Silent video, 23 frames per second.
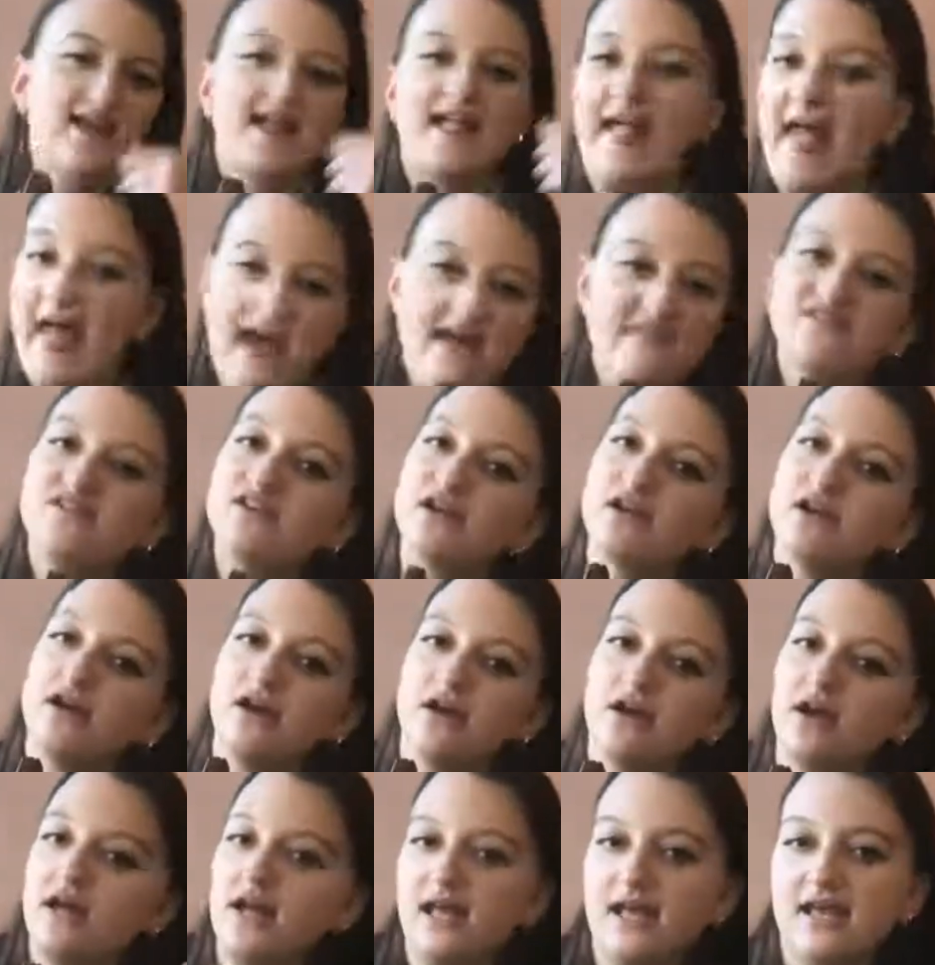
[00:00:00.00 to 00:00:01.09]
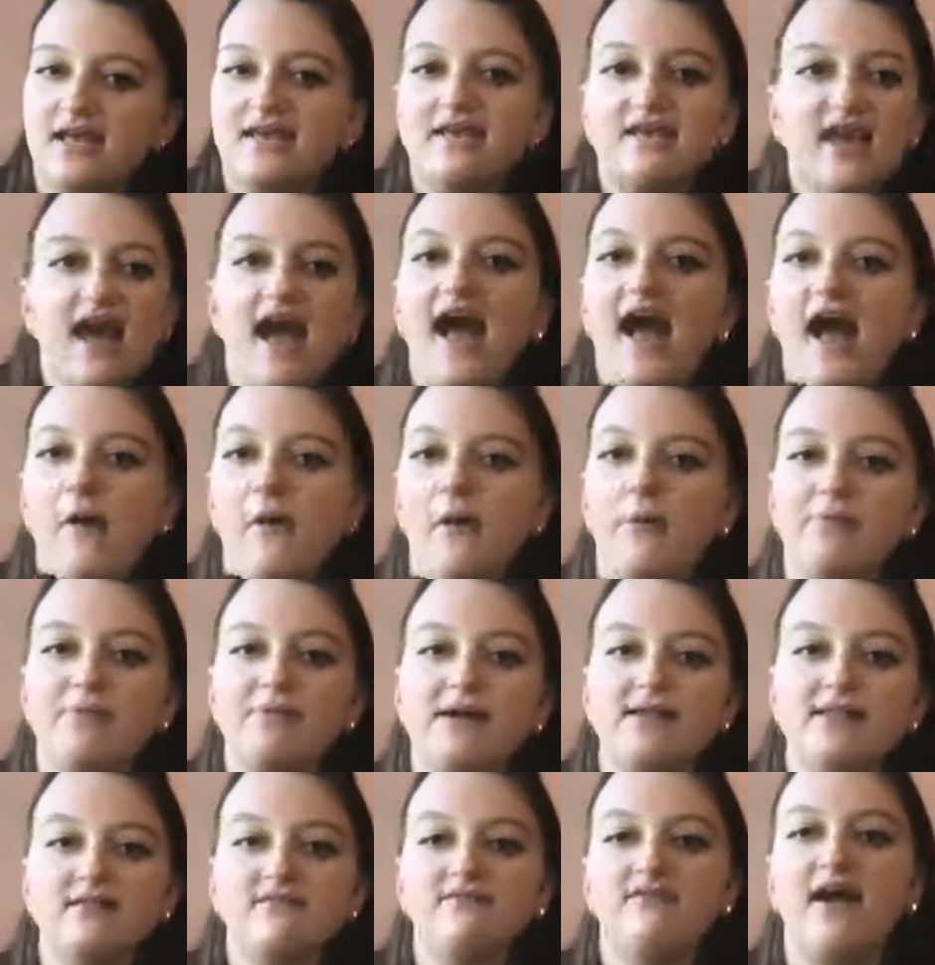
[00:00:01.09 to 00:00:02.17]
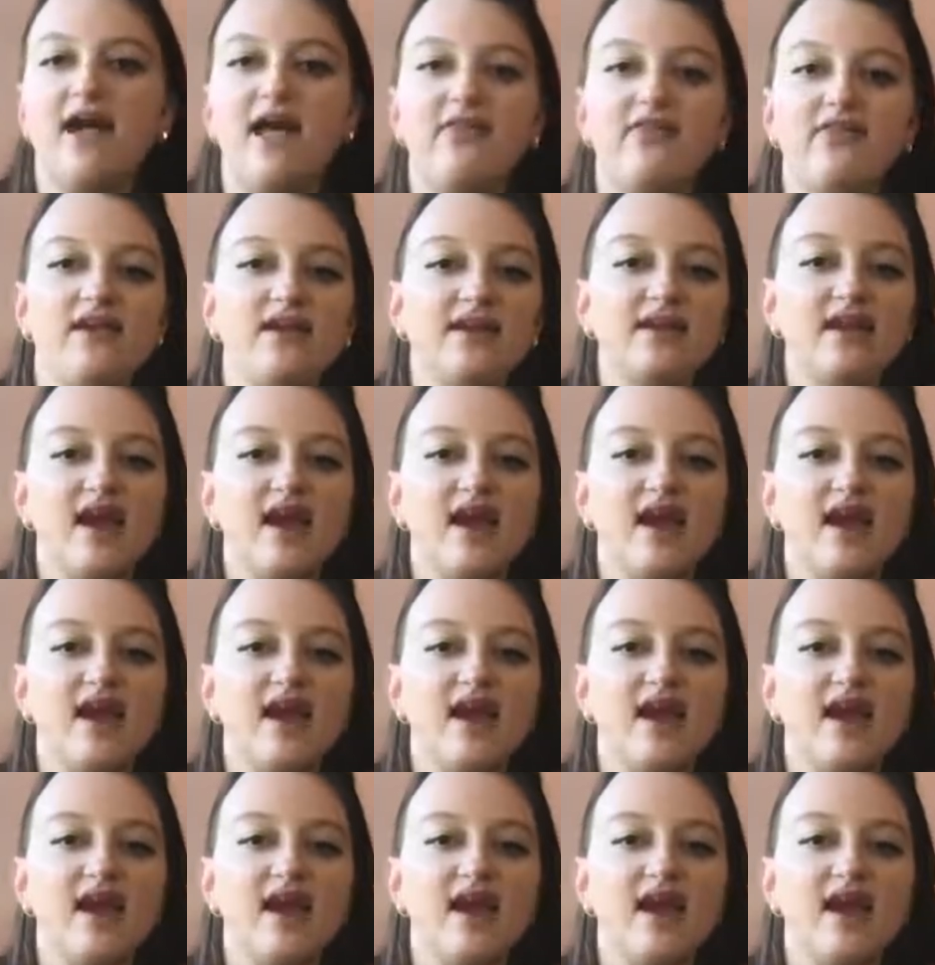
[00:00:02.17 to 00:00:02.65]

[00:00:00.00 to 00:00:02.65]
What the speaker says: heavier, yeah, we're playing the violin